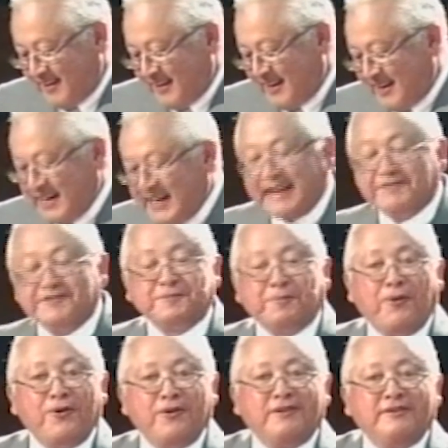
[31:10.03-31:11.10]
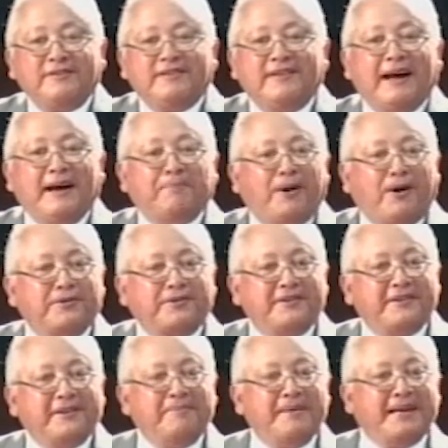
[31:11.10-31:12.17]
I have spoken about
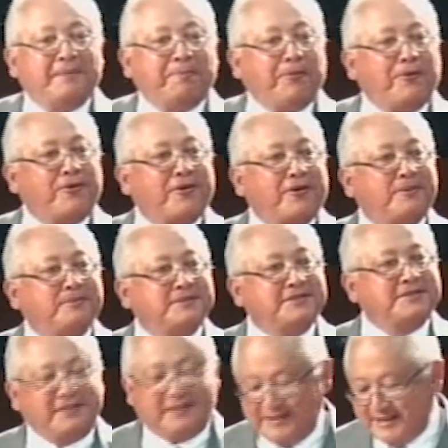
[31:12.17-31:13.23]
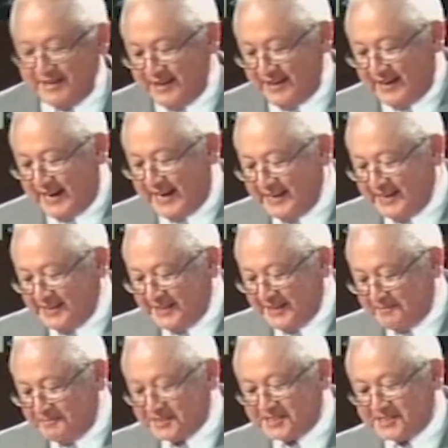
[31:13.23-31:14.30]
the many programs, and indeed,
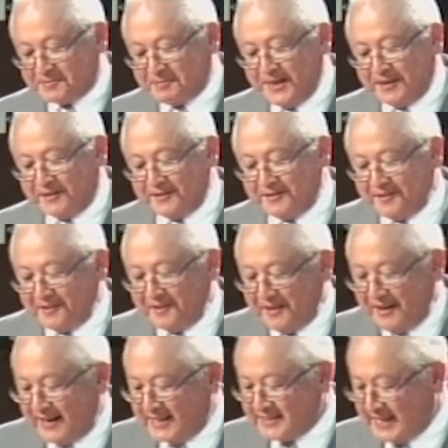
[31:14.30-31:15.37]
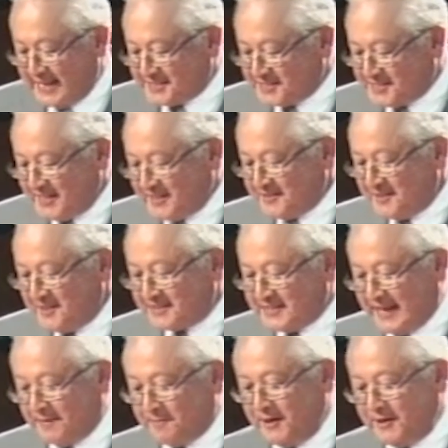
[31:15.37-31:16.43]
Mr. Speaker, as I said,
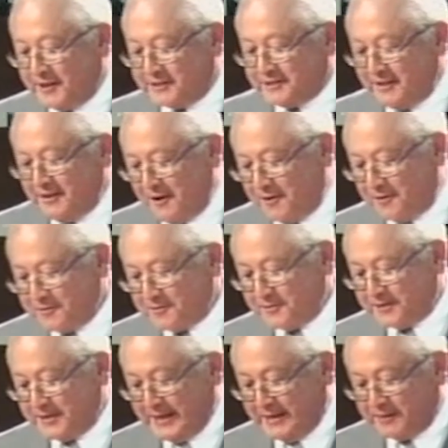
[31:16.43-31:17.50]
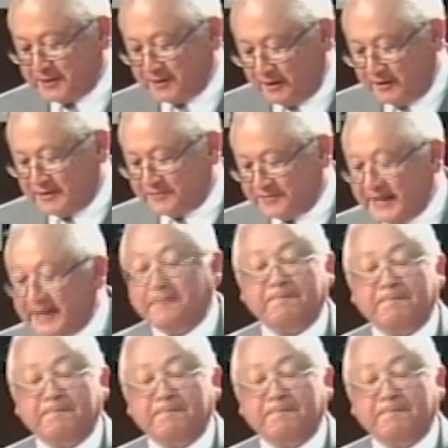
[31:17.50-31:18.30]
time will not allow to deal with all of them.